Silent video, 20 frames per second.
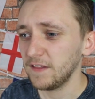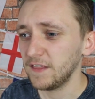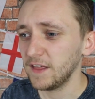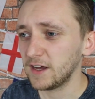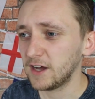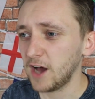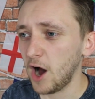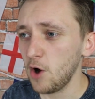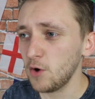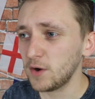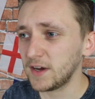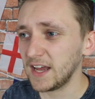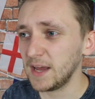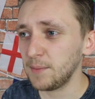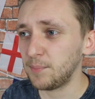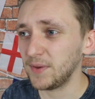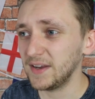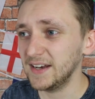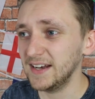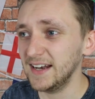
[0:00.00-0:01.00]
The
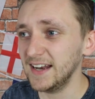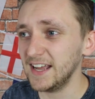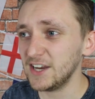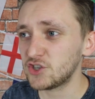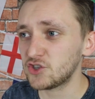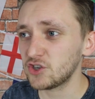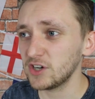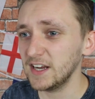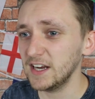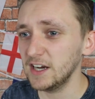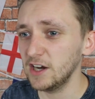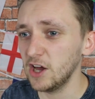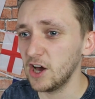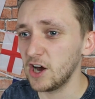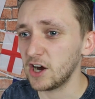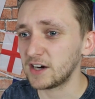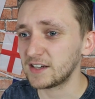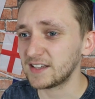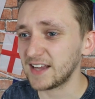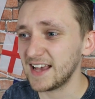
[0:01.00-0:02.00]
goalkeeper literally
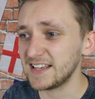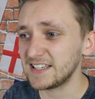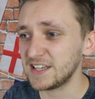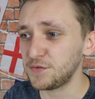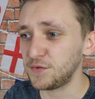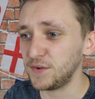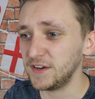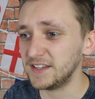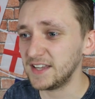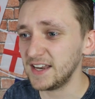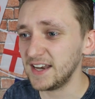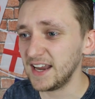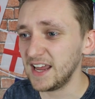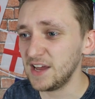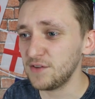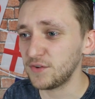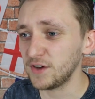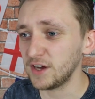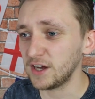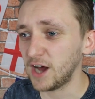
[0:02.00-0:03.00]
looked as if he didn't
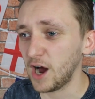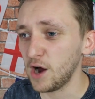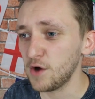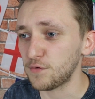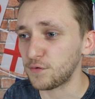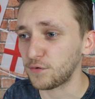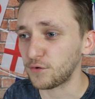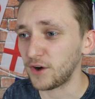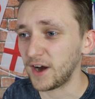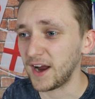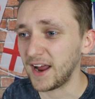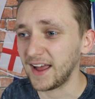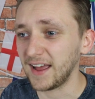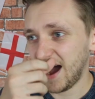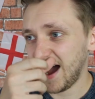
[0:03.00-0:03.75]
even go for it.